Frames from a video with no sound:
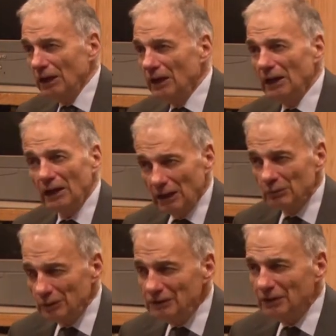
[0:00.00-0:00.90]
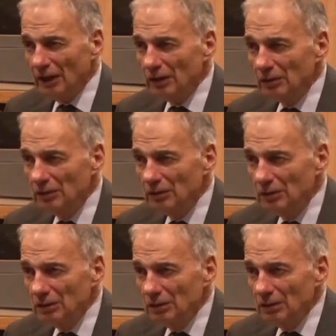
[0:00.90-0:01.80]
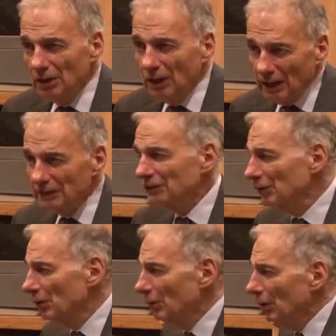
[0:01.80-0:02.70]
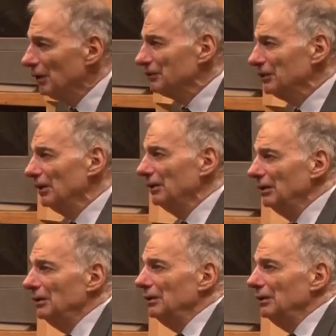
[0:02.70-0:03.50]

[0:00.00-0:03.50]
uh, at retail. I had to go to Washington